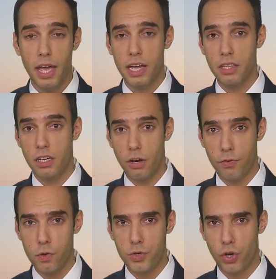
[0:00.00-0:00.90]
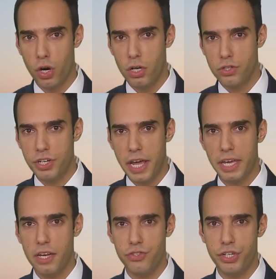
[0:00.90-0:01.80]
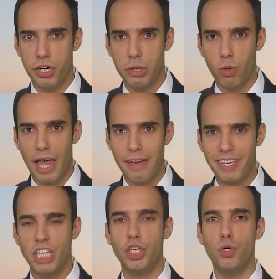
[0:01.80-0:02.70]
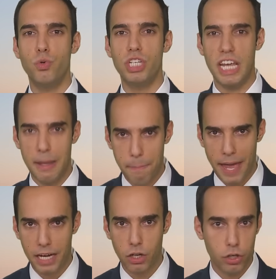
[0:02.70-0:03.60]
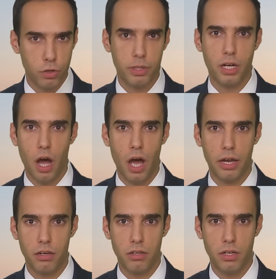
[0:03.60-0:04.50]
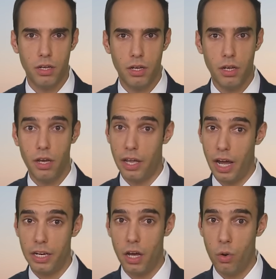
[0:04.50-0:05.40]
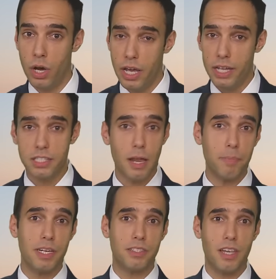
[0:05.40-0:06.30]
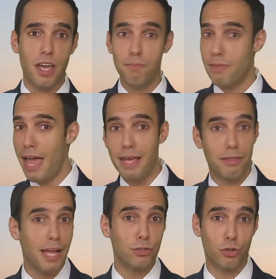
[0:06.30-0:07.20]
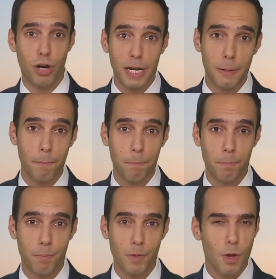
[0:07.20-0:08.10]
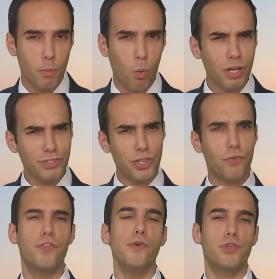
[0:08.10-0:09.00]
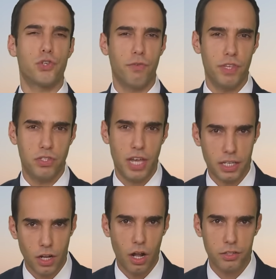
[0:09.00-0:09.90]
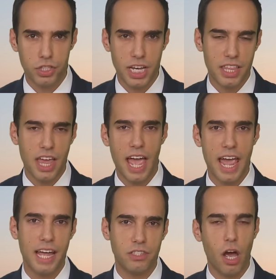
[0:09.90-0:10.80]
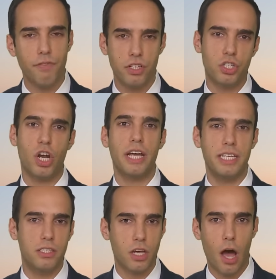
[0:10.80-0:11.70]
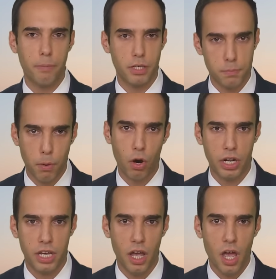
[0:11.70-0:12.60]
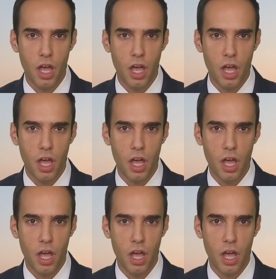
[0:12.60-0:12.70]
In the near future, genetic engineering will have a huge impact on humankind. And I know, it's tempting to say, hey, that's great. But what's the future of this technology in the hands of the Chinese Communist Party?